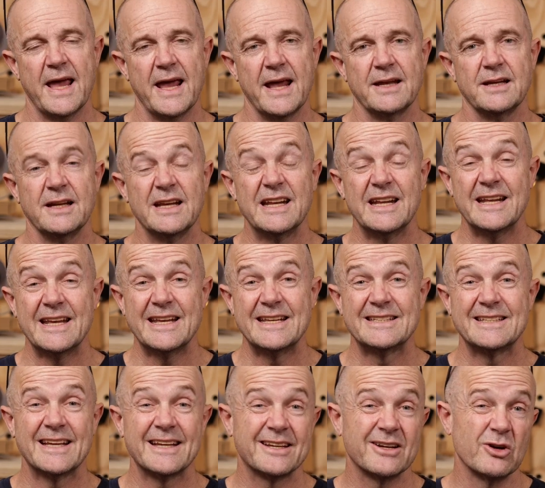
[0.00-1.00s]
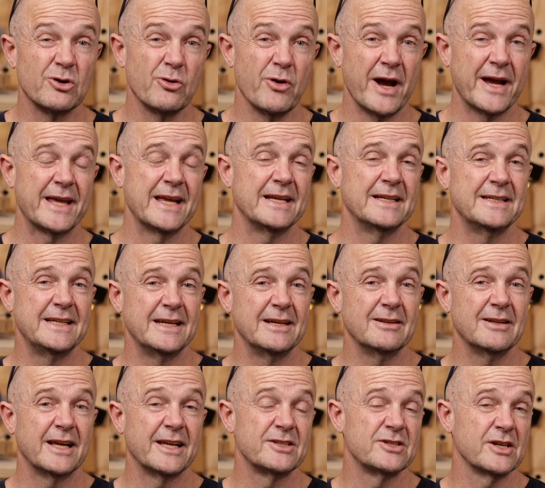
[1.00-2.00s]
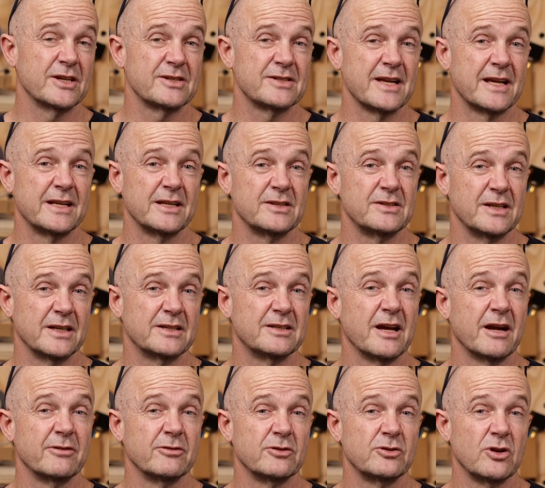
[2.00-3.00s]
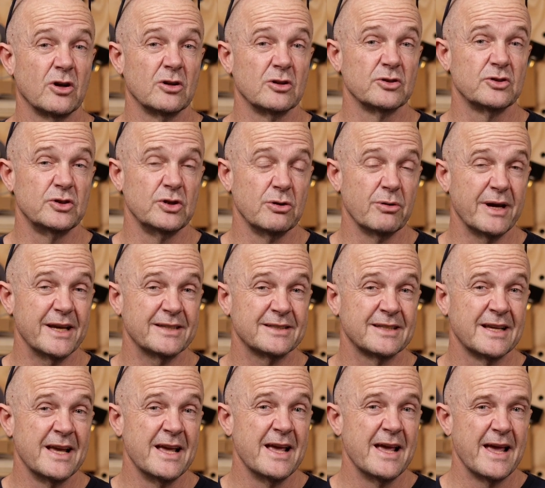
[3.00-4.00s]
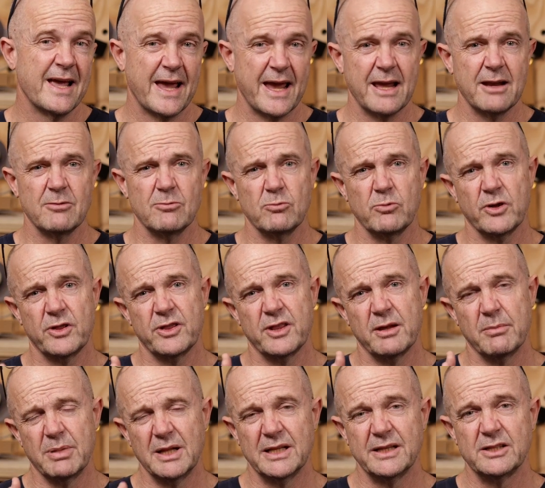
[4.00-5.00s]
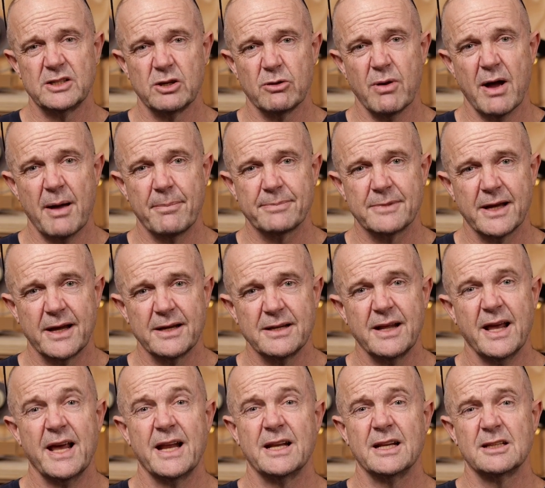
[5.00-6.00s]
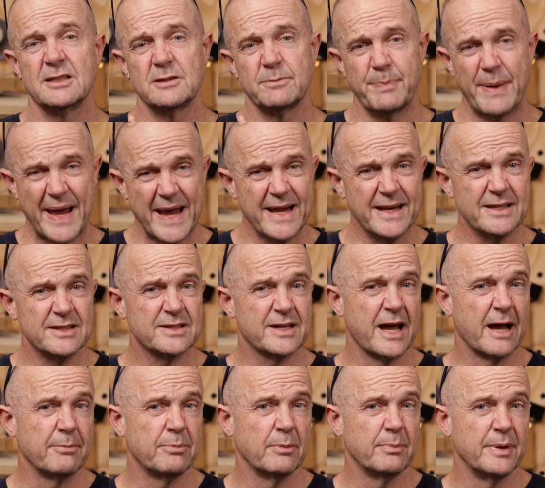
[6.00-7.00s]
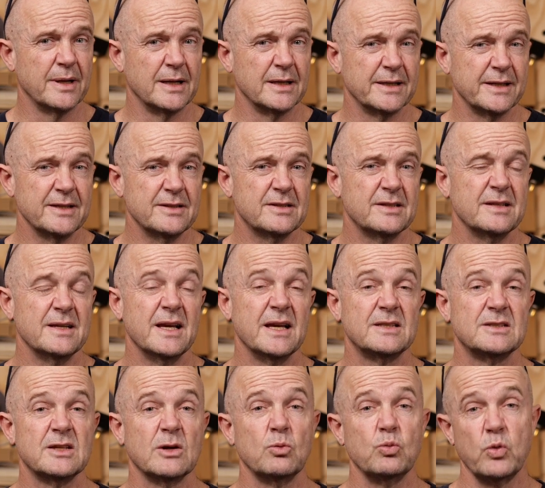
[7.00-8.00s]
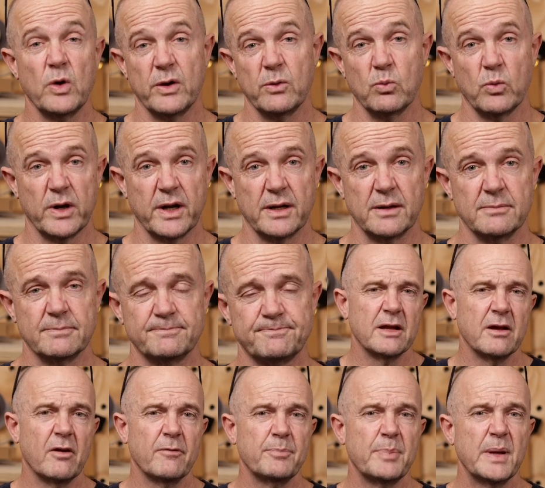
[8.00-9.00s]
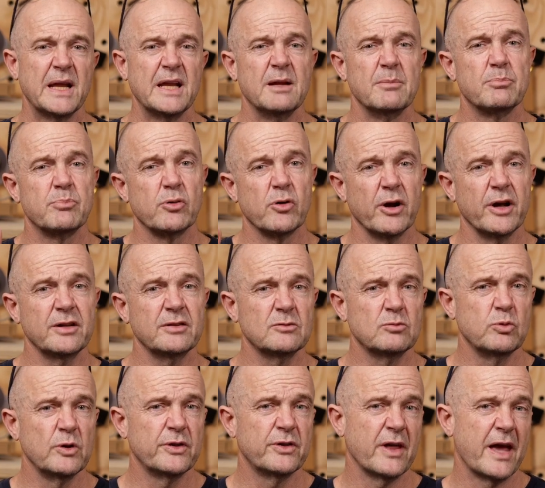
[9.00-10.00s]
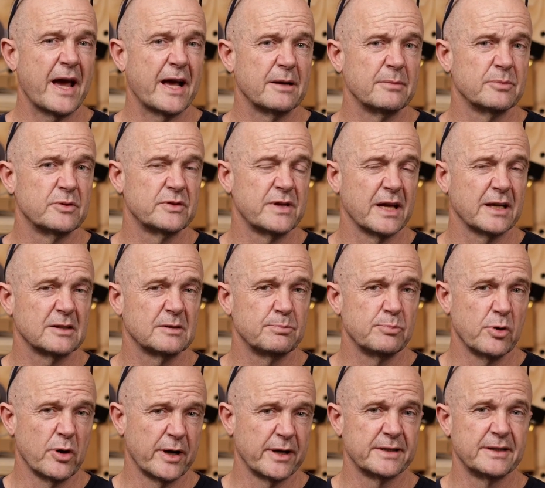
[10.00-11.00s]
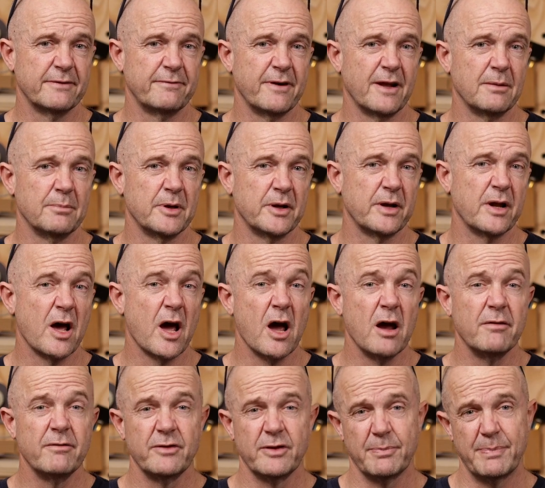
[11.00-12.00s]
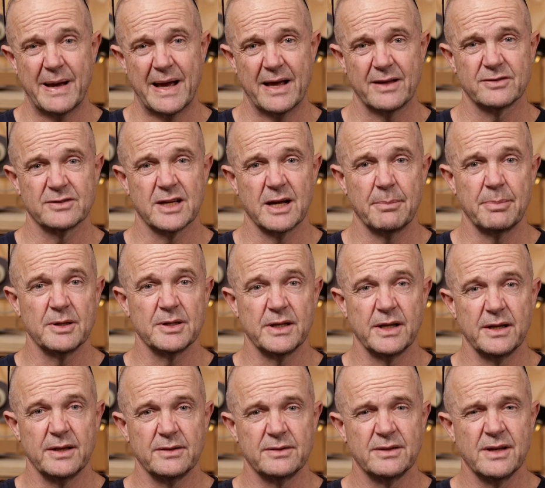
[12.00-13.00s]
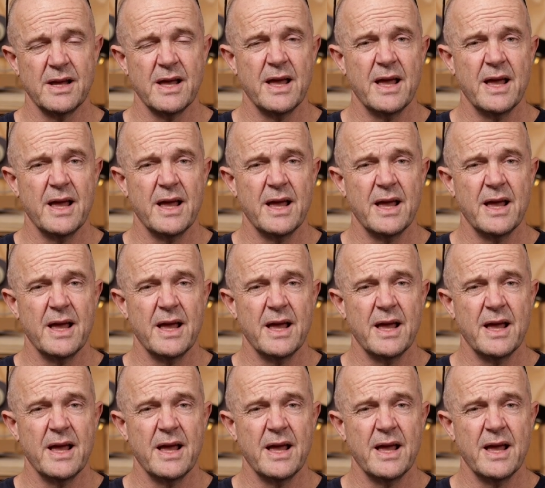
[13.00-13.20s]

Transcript: And it is a cracking deal at just under $600 US, and with the ability to update and expand its capabilities, it's a win-win. Now, I've been impressed with AtomStack's product development over the past couple of years,